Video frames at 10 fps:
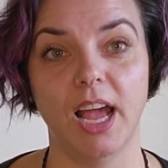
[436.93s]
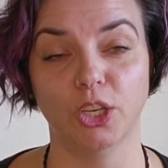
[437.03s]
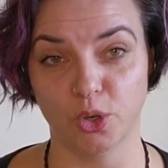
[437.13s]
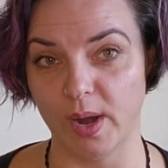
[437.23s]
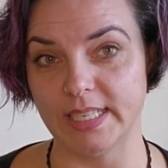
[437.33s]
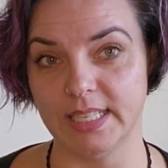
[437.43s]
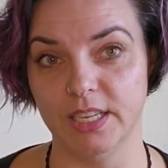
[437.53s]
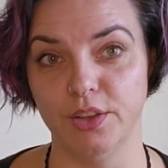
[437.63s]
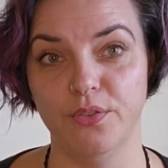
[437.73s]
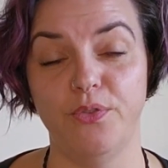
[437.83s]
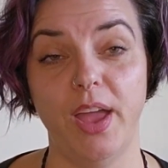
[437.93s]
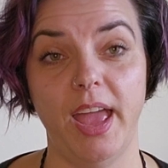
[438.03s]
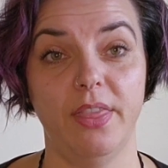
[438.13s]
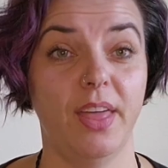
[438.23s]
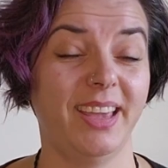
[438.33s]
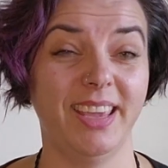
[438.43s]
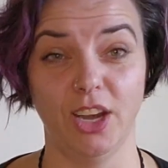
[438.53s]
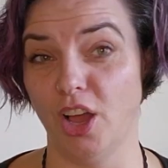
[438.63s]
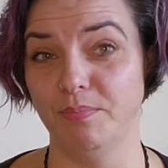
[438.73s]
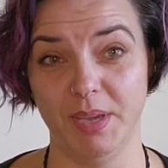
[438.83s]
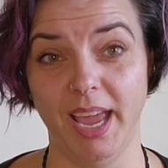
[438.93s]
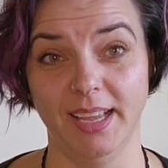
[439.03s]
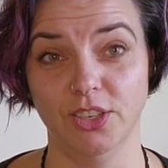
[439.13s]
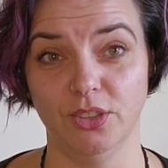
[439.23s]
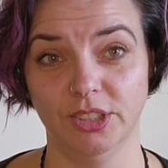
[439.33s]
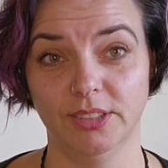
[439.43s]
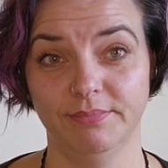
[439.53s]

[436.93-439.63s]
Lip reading: aggressive and that cannot be handled.